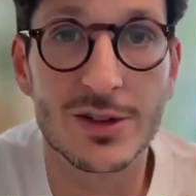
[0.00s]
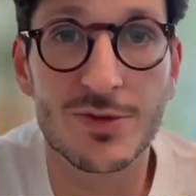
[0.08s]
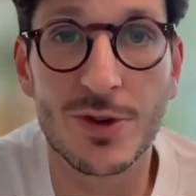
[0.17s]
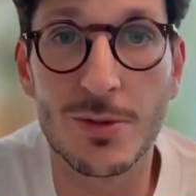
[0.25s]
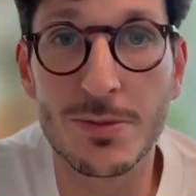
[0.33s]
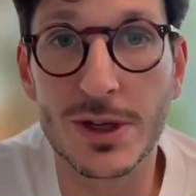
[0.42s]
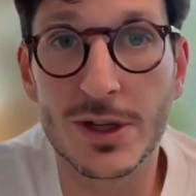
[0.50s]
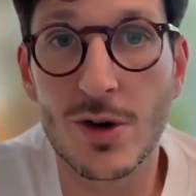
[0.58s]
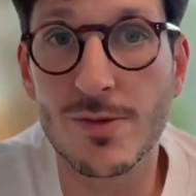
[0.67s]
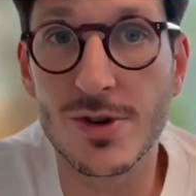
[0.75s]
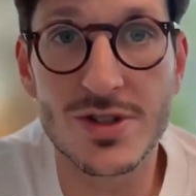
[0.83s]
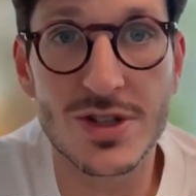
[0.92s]
It's from the
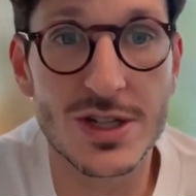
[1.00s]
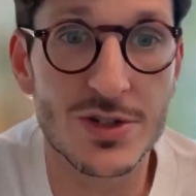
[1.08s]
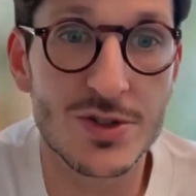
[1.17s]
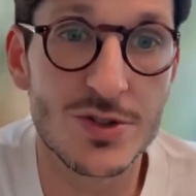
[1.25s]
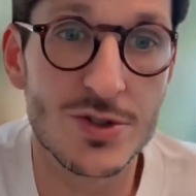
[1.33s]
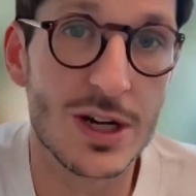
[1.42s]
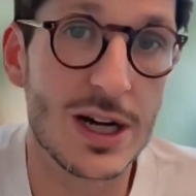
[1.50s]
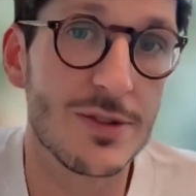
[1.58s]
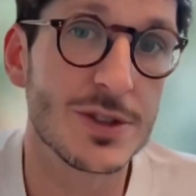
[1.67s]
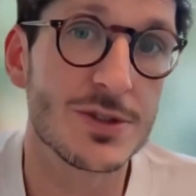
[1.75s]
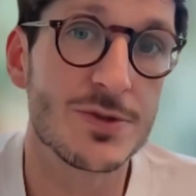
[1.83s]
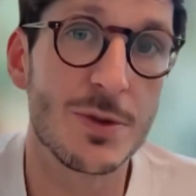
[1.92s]
conversations you
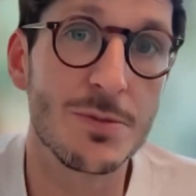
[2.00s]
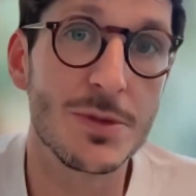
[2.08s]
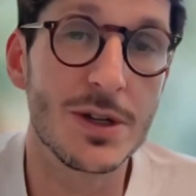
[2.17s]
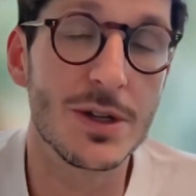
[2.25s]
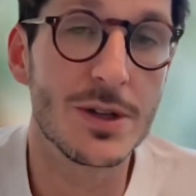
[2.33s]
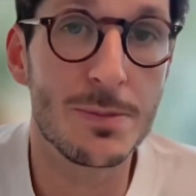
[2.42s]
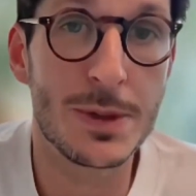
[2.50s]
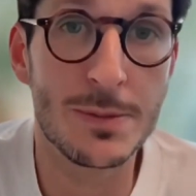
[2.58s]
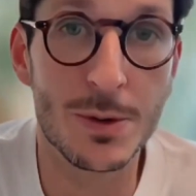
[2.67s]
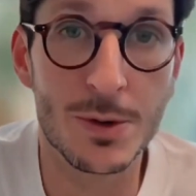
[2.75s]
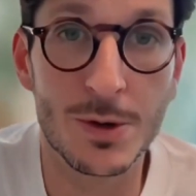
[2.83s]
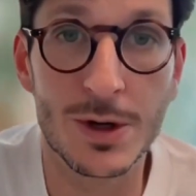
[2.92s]
have. It's from the
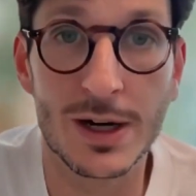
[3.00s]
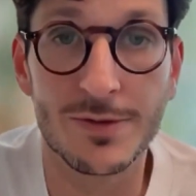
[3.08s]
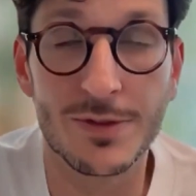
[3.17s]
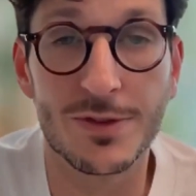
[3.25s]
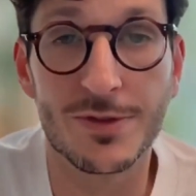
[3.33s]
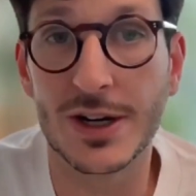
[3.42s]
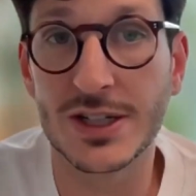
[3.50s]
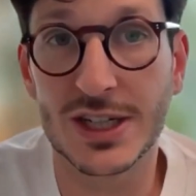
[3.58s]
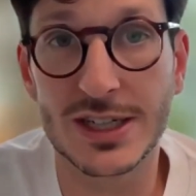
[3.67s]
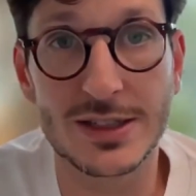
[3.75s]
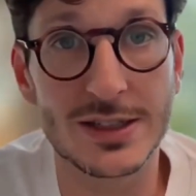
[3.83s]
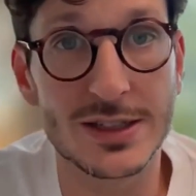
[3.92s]
people who have the fresh
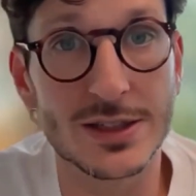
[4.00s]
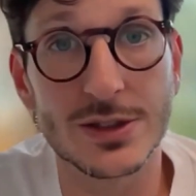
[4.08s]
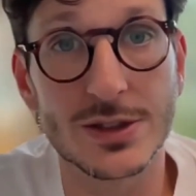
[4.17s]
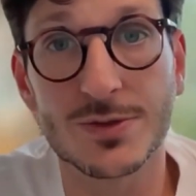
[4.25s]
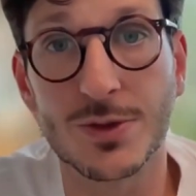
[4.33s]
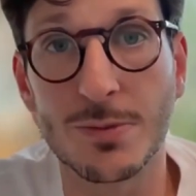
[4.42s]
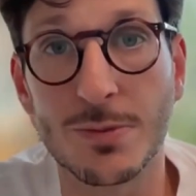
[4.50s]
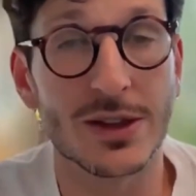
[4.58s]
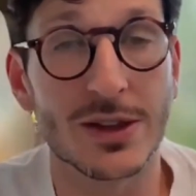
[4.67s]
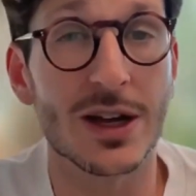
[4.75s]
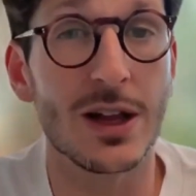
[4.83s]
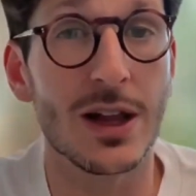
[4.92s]
ideas. It's from
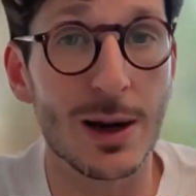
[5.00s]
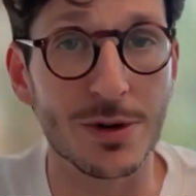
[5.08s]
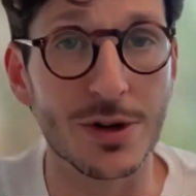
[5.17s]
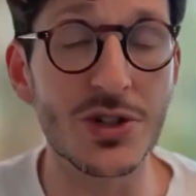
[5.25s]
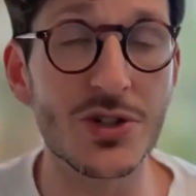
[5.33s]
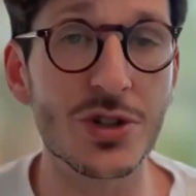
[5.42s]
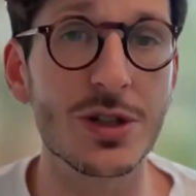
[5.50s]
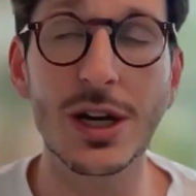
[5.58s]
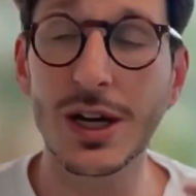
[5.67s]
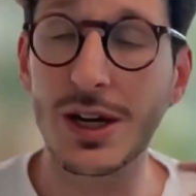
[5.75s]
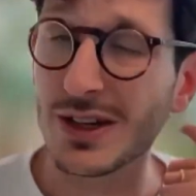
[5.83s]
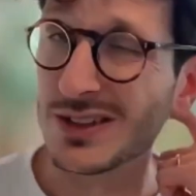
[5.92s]
like the collaboration.
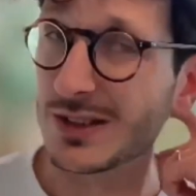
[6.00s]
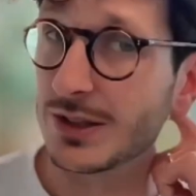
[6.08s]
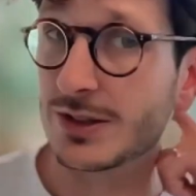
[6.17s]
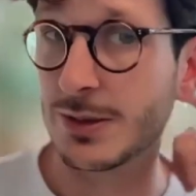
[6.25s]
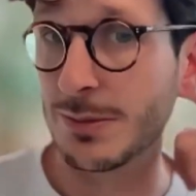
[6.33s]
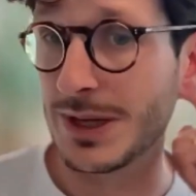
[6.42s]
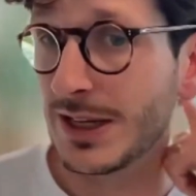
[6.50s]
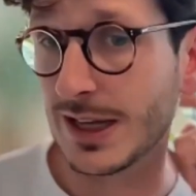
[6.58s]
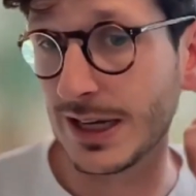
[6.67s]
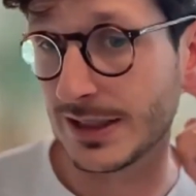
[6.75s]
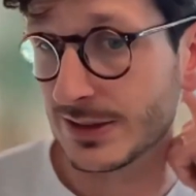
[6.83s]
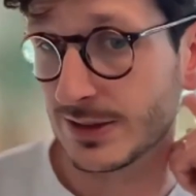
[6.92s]
To me,
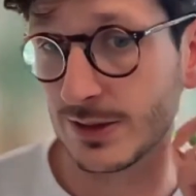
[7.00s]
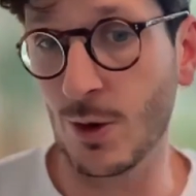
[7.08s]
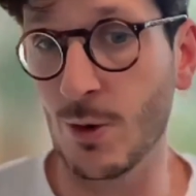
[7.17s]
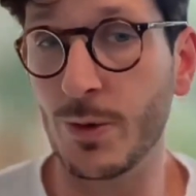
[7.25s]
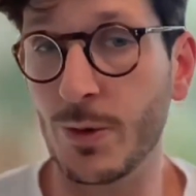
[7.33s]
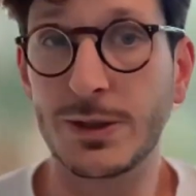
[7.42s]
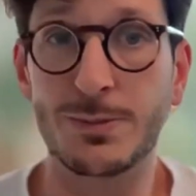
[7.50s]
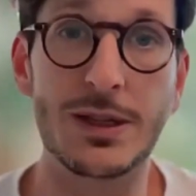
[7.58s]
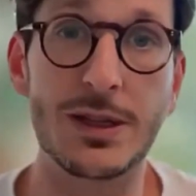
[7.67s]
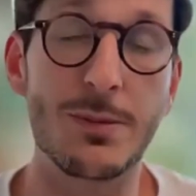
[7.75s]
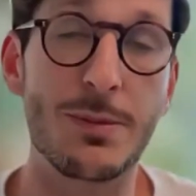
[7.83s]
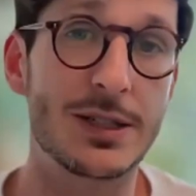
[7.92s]
that's always
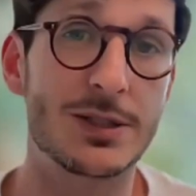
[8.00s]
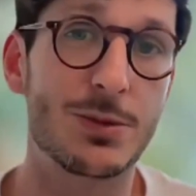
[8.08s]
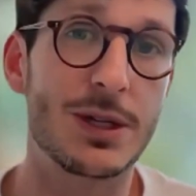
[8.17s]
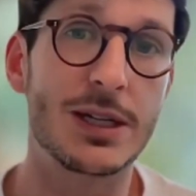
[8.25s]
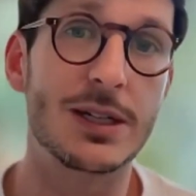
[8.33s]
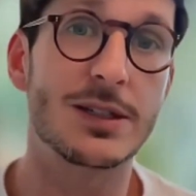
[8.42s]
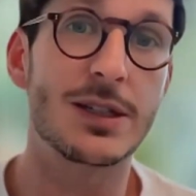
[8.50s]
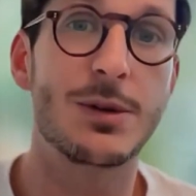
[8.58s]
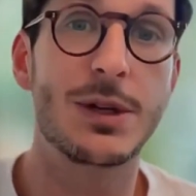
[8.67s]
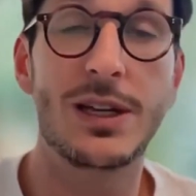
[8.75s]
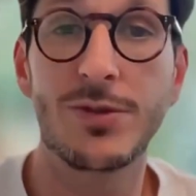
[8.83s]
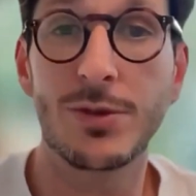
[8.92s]
been the best way. And
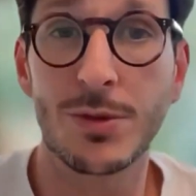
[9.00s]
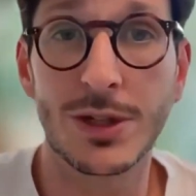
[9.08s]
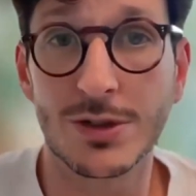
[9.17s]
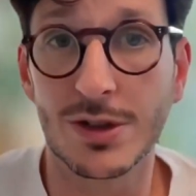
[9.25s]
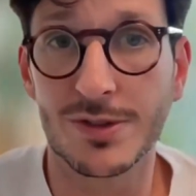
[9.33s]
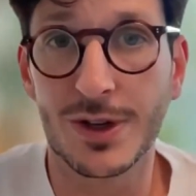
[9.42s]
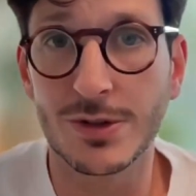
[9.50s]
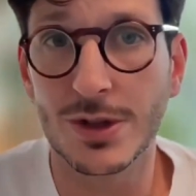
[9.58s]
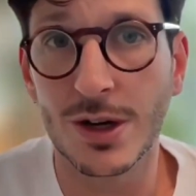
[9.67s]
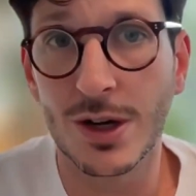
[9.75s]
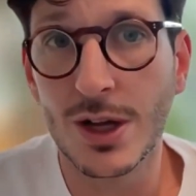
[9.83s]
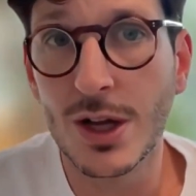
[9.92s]
even when you're a
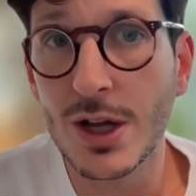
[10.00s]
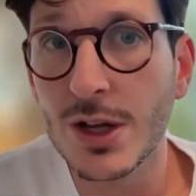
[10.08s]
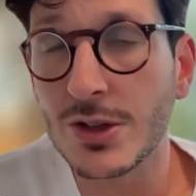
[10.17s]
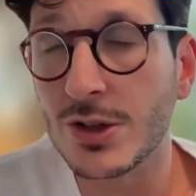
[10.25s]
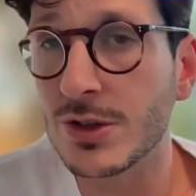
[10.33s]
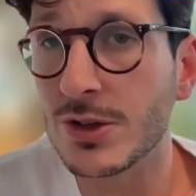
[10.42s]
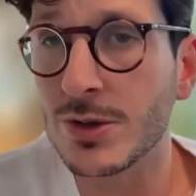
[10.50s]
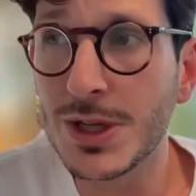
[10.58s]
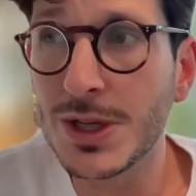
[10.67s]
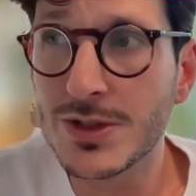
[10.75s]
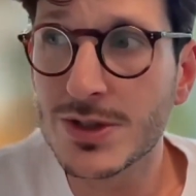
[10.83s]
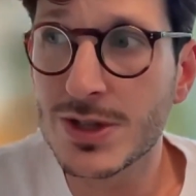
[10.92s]
founder, you
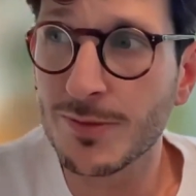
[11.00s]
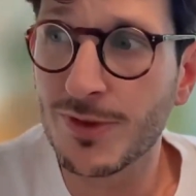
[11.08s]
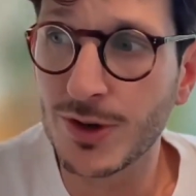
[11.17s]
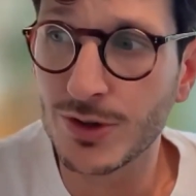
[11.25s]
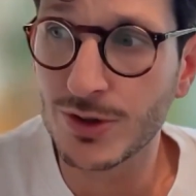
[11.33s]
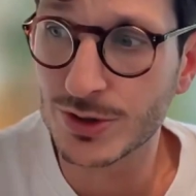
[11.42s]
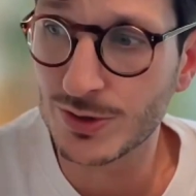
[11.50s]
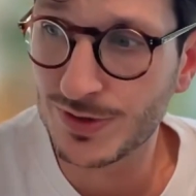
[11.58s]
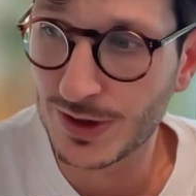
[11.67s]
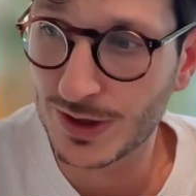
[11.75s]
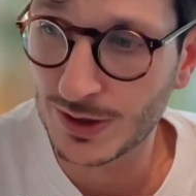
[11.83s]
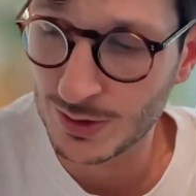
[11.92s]
meet some founders
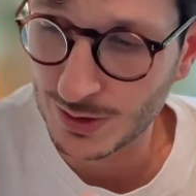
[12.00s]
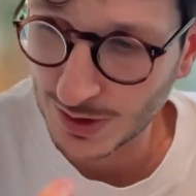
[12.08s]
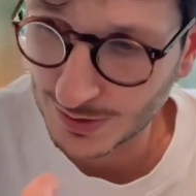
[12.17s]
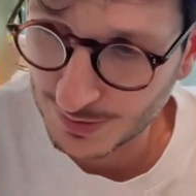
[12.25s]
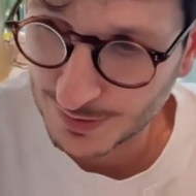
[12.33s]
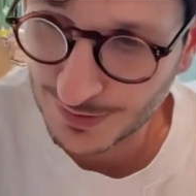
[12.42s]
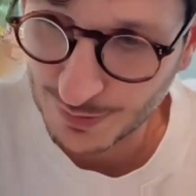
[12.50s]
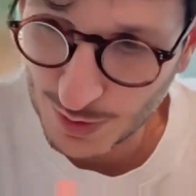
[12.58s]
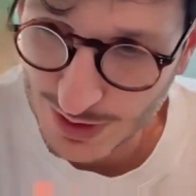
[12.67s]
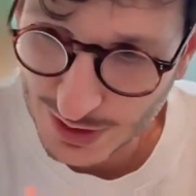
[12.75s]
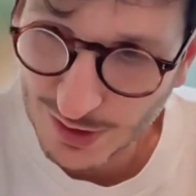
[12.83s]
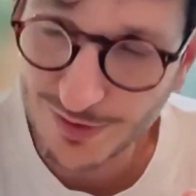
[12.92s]
who are
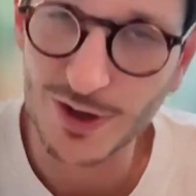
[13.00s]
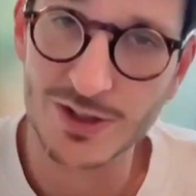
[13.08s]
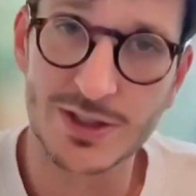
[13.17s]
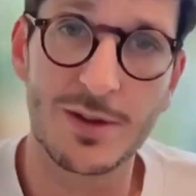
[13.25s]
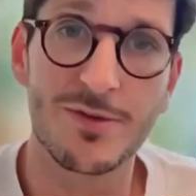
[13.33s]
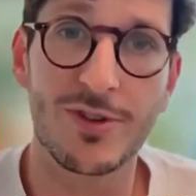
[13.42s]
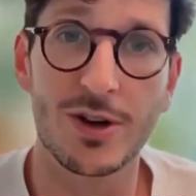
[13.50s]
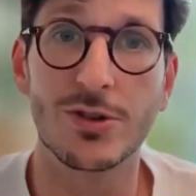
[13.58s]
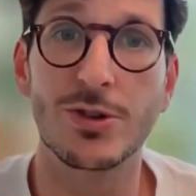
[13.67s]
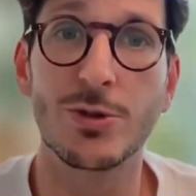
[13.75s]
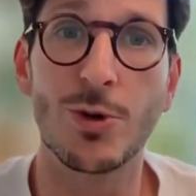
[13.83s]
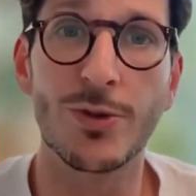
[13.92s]
when you're a first time
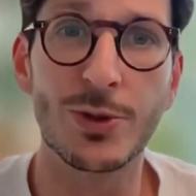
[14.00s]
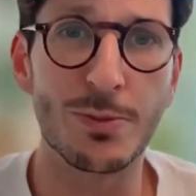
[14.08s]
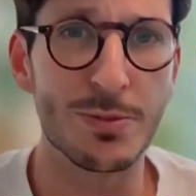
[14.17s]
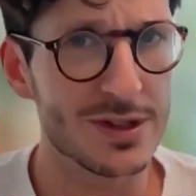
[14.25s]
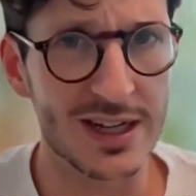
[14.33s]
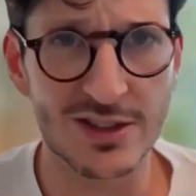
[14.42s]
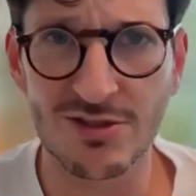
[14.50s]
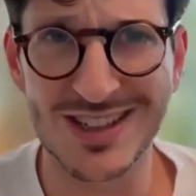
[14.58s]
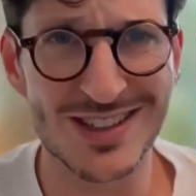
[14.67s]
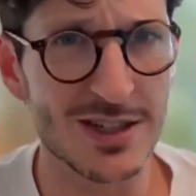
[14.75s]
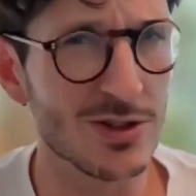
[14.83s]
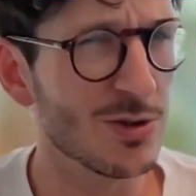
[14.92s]
founder, you often protect your
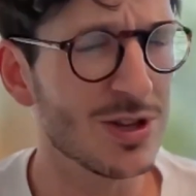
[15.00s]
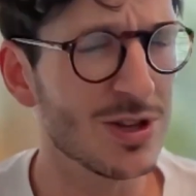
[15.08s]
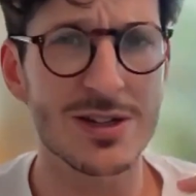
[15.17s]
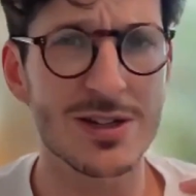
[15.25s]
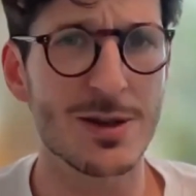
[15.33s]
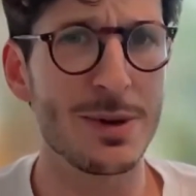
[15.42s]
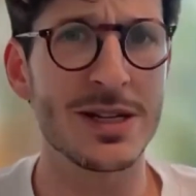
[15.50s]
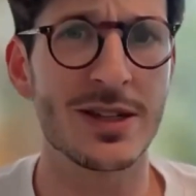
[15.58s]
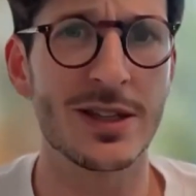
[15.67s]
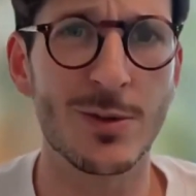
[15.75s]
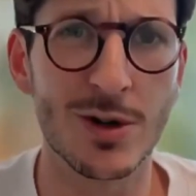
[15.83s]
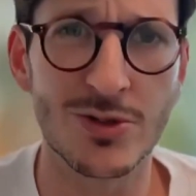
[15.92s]
idea. You think it's the best
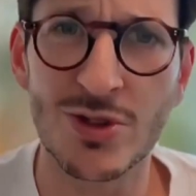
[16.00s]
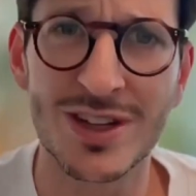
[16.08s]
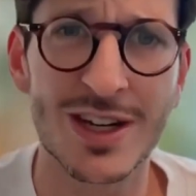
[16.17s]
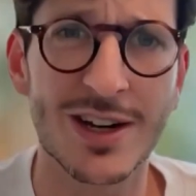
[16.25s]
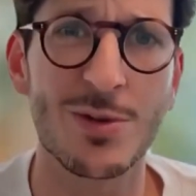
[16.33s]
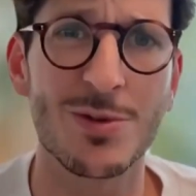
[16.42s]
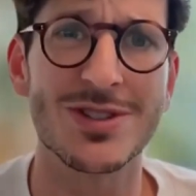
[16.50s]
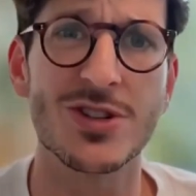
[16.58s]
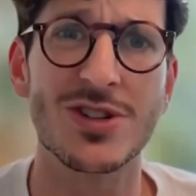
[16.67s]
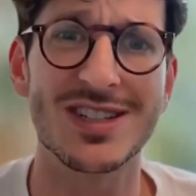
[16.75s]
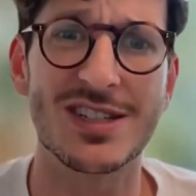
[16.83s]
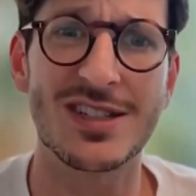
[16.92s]
thing in the world. You think everyone's
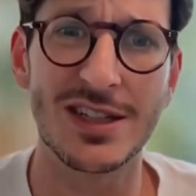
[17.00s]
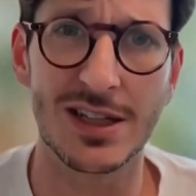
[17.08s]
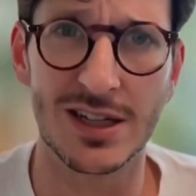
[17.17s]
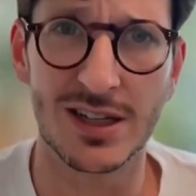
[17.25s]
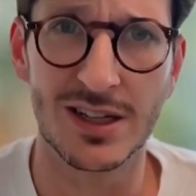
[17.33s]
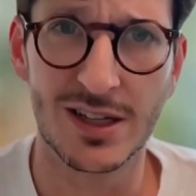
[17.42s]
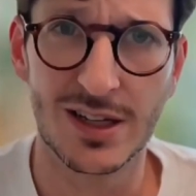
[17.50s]
going to steal it.